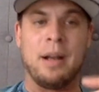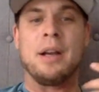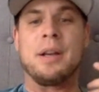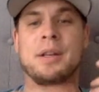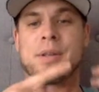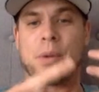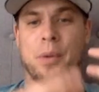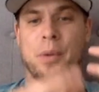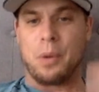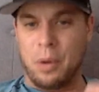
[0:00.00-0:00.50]

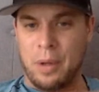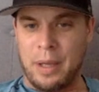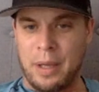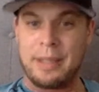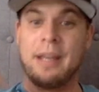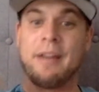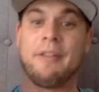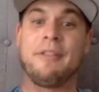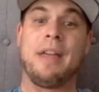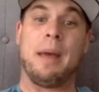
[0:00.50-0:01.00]
So the whole
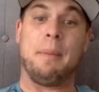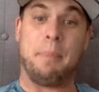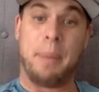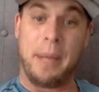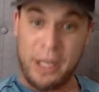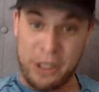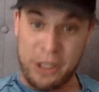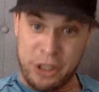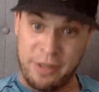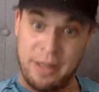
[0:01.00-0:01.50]
idea of that
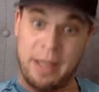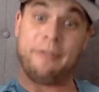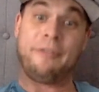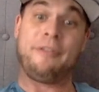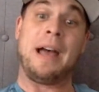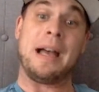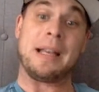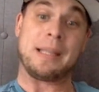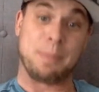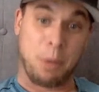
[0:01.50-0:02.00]
pitch and that
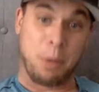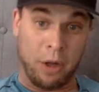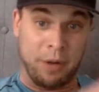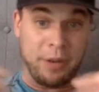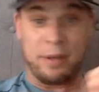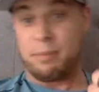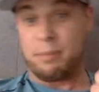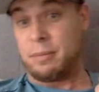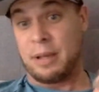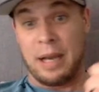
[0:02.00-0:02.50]
fastball
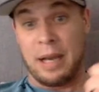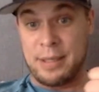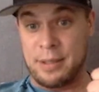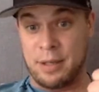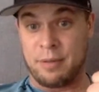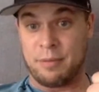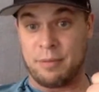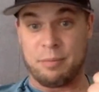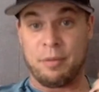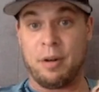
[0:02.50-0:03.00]
that guys
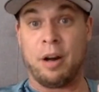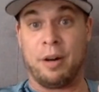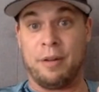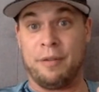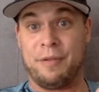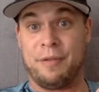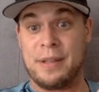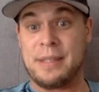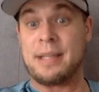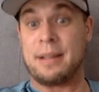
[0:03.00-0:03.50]

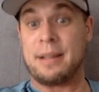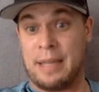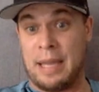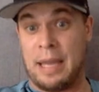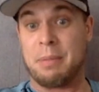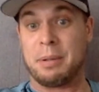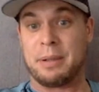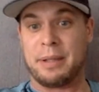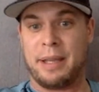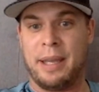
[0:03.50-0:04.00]
aren't physically
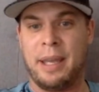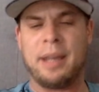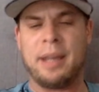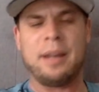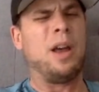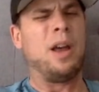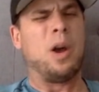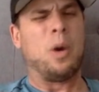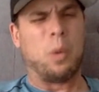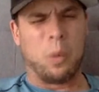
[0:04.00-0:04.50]
able to
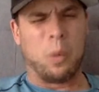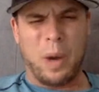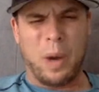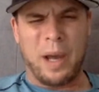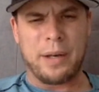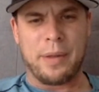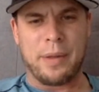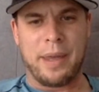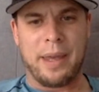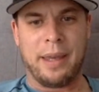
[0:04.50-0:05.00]
hit, well, why
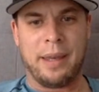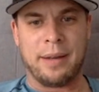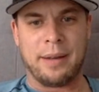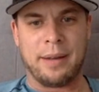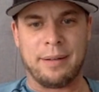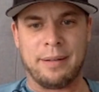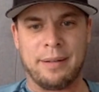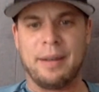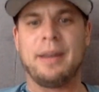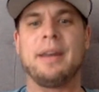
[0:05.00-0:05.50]
do they hit
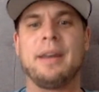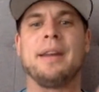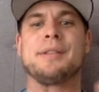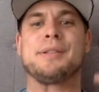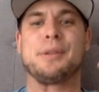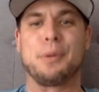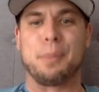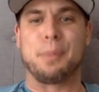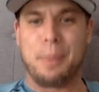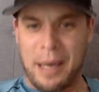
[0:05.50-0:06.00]
it?
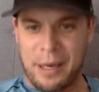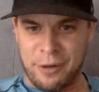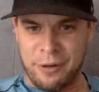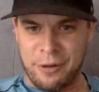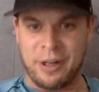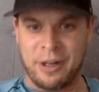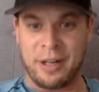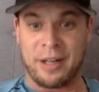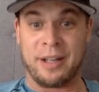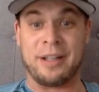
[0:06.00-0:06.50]
It's through
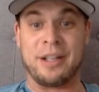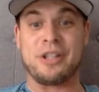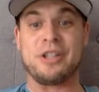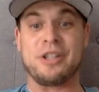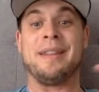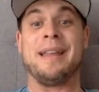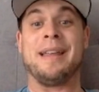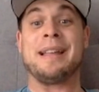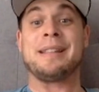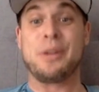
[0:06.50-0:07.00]
pattern
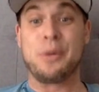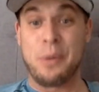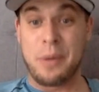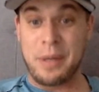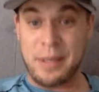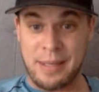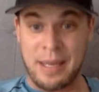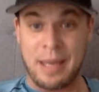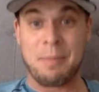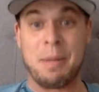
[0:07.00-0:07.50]
recognition. That's through
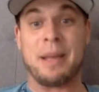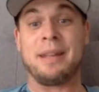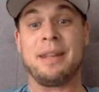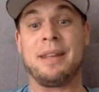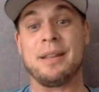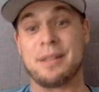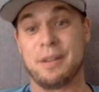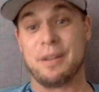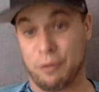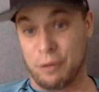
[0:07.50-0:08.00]
the same
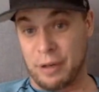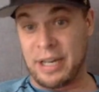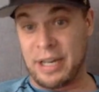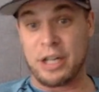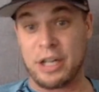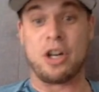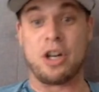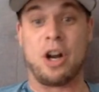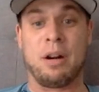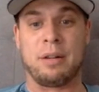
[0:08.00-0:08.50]
ideas of
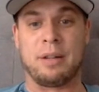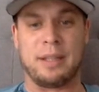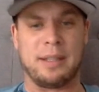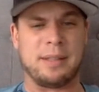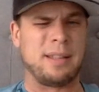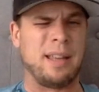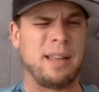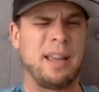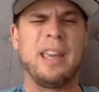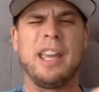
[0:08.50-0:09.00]
reading shot
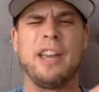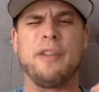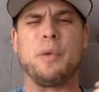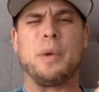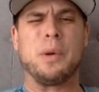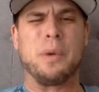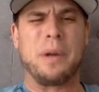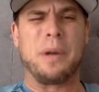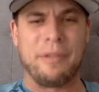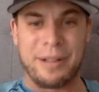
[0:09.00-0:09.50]
release. If
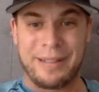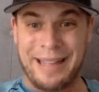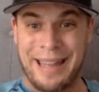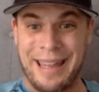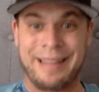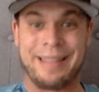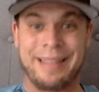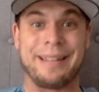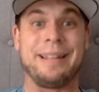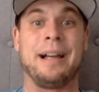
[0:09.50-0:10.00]
we don't ever
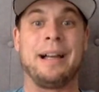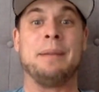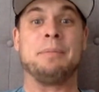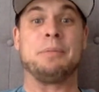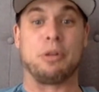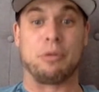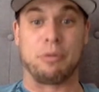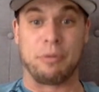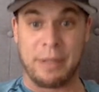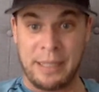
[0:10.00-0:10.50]
take the time
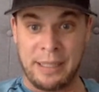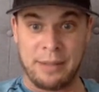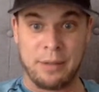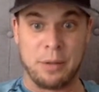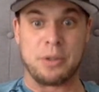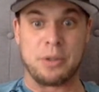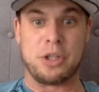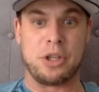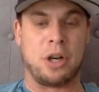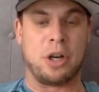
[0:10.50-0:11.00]
to read
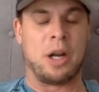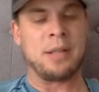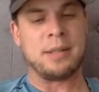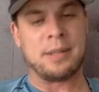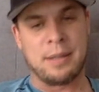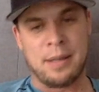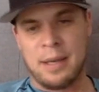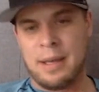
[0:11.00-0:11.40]
those shots,